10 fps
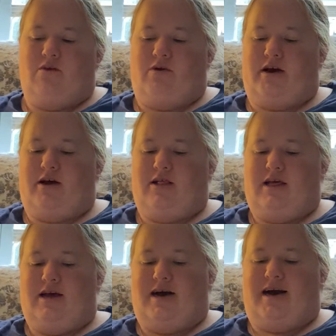Well,
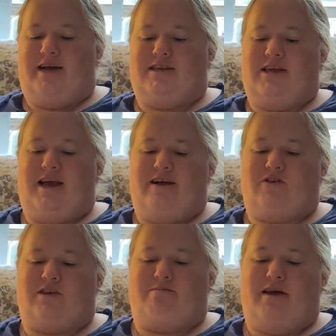I did have
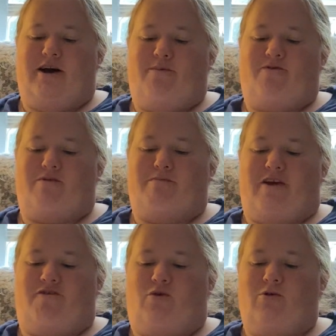some help from
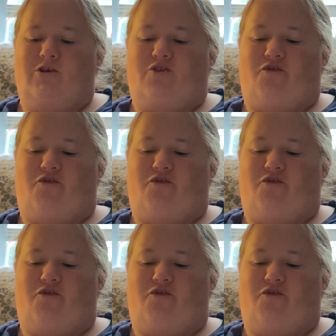my forest